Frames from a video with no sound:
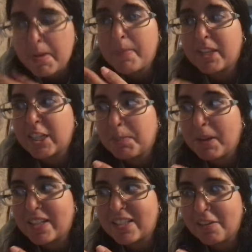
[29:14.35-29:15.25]
but that's
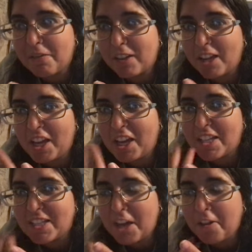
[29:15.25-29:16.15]
because I feel like
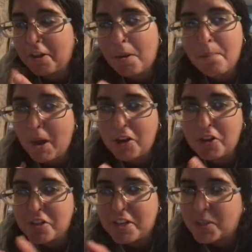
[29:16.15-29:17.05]
it's not like a
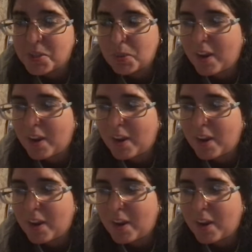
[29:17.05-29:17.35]
modern day story.